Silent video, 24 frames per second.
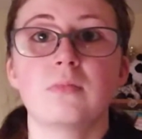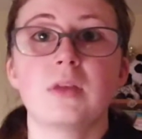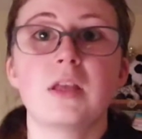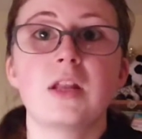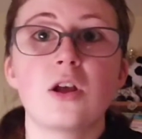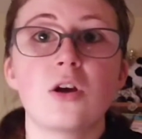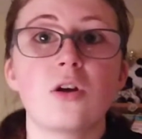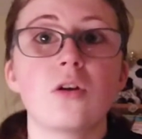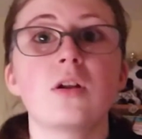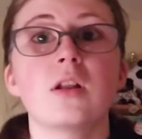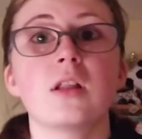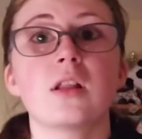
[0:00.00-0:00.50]

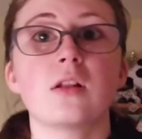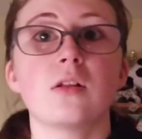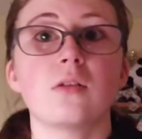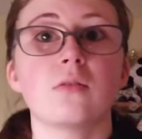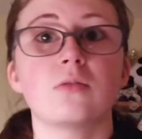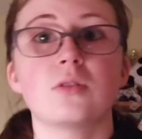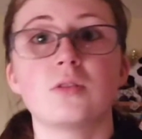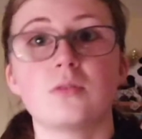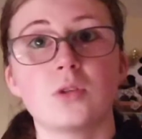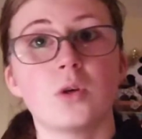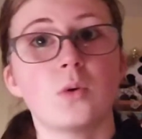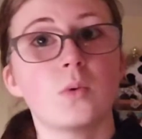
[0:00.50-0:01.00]
her little
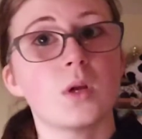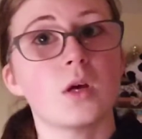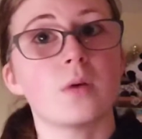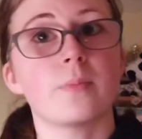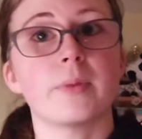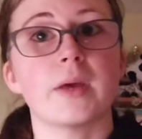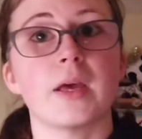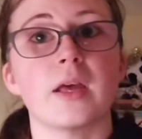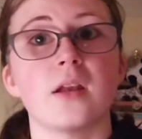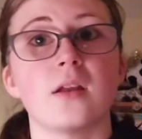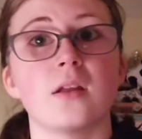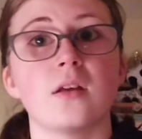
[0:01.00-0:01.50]
donut
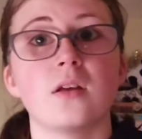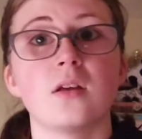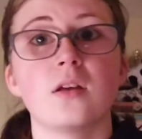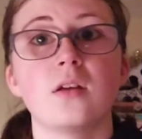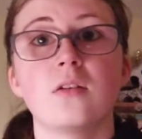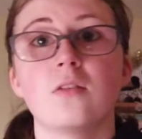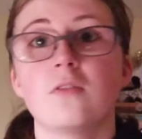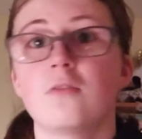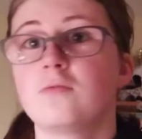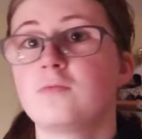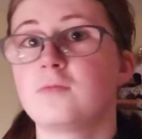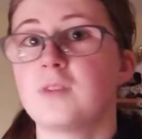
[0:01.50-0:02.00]
bed,
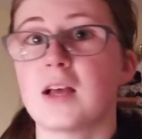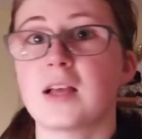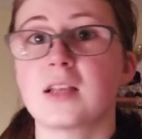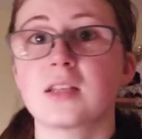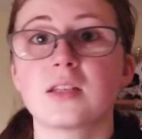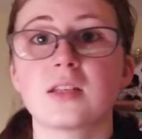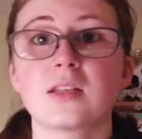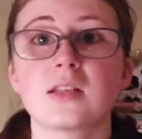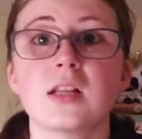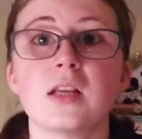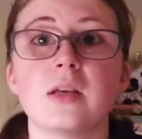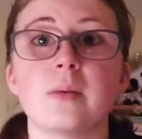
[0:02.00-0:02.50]

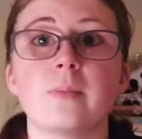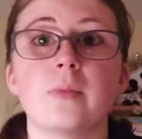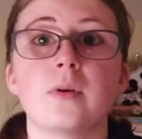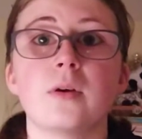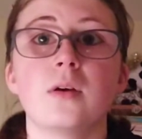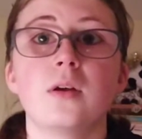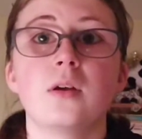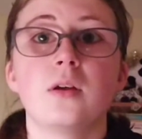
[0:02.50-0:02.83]
fast asleep.